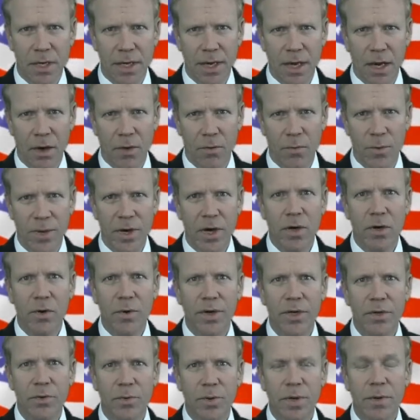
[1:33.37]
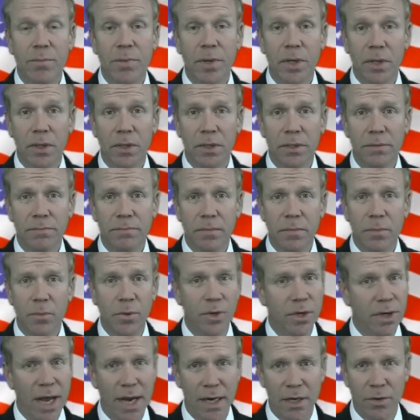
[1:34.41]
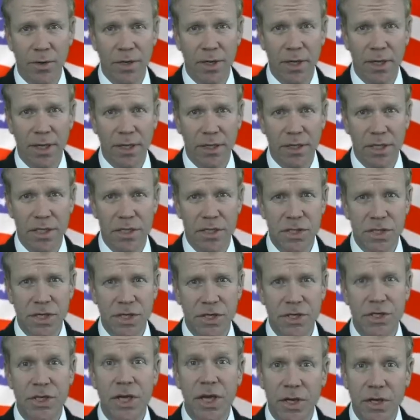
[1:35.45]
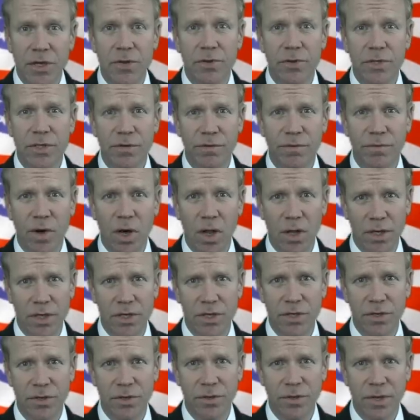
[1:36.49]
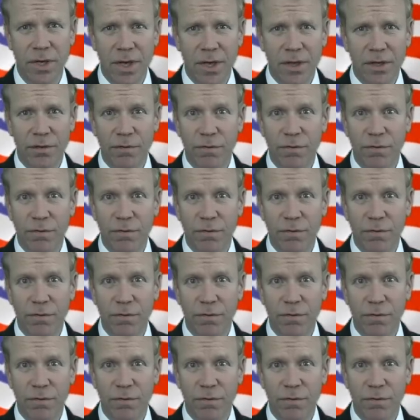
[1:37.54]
Now, we are going to rebuild. We're not going to let this continue to fall into